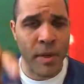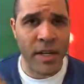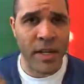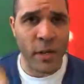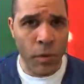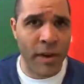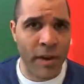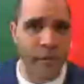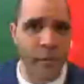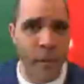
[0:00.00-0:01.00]
but you
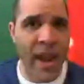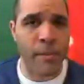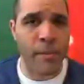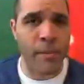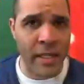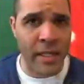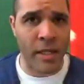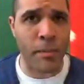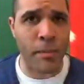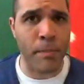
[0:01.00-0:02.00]
went from mech to mech
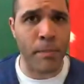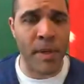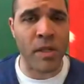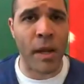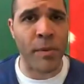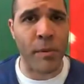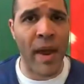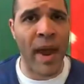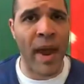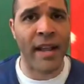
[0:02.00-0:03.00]
and can build up your
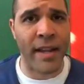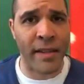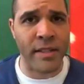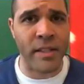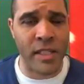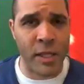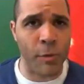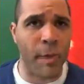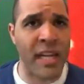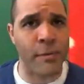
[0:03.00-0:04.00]
mech and steal
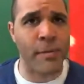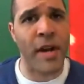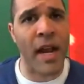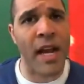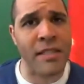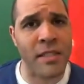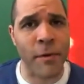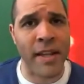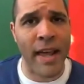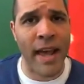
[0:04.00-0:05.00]
mechs from other guys and
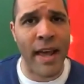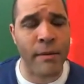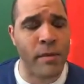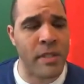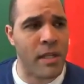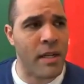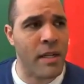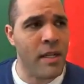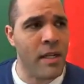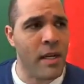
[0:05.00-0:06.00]
stuff like that. It was
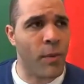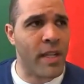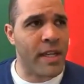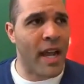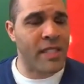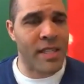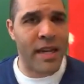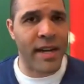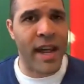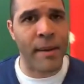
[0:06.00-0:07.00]
a, a really nice
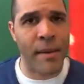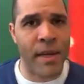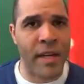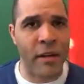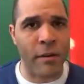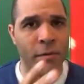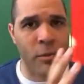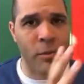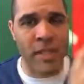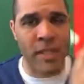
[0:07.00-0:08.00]
dynamic of
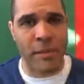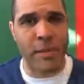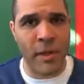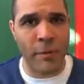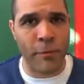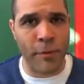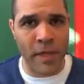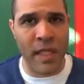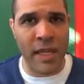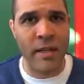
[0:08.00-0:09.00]
switching between
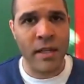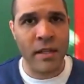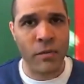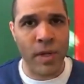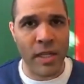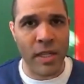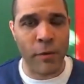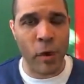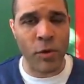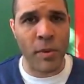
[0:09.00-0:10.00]
feeling
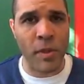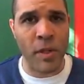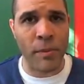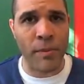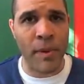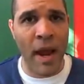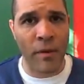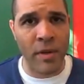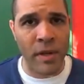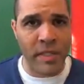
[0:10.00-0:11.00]
really vulnerable and
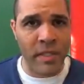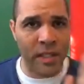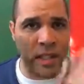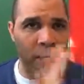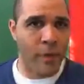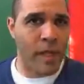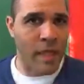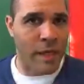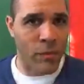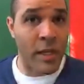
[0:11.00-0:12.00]
powerless and
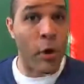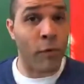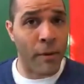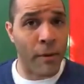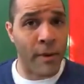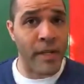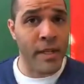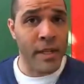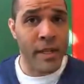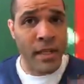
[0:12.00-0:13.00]
feeling really
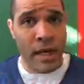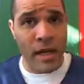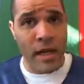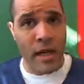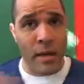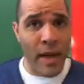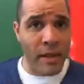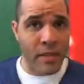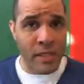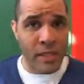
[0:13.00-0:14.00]
overpowered uh,
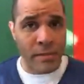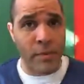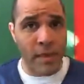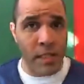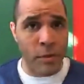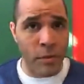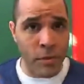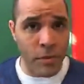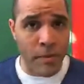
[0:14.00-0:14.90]
balancing between the two